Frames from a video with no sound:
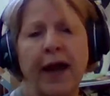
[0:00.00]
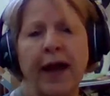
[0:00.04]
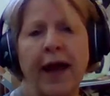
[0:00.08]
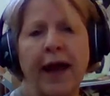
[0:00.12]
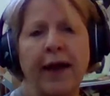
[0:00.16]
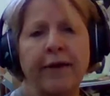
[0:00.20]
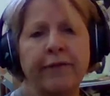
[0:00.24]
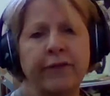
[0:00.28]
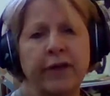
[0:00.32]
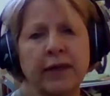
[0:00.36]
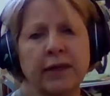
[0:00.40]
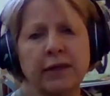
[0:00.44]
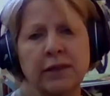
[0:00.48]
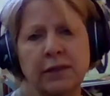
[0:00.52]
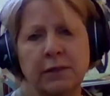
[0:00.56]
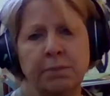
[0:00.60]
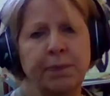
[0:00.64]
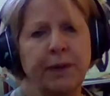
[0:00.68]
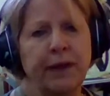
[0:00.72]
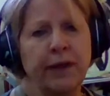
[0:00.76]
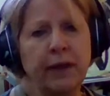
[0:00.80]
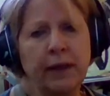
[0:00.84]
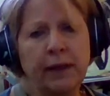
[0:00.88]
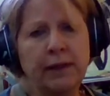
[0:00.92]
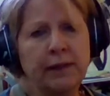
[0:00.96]
I haven't
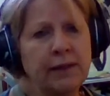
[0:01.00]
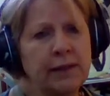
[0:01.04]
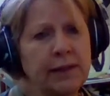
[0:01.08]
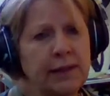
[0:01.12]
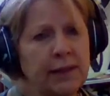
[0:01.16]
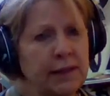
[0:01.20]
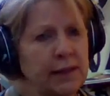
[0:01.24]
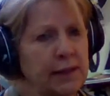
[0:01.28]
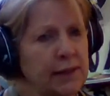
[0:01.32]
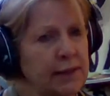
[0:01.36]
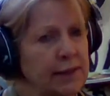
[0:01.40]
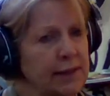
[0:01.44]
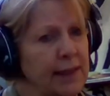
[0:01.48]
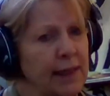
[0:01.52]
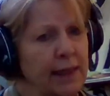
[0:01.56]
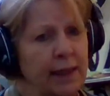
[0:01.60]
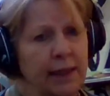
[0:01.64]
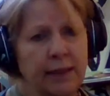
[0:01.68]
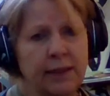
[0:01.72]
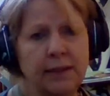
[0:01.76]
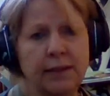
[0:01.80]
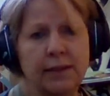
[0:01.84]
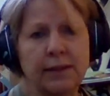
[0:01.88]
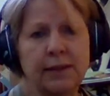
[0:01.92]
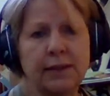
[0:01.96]
experienced it
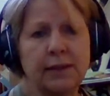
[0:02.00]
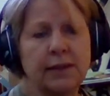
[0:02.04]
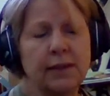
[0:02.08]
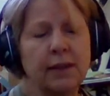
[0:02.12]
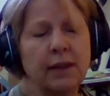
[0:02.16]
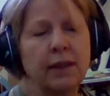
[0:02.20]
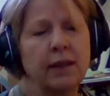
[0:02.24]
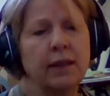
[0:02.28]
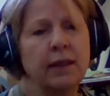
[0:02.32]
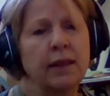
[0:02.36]
since.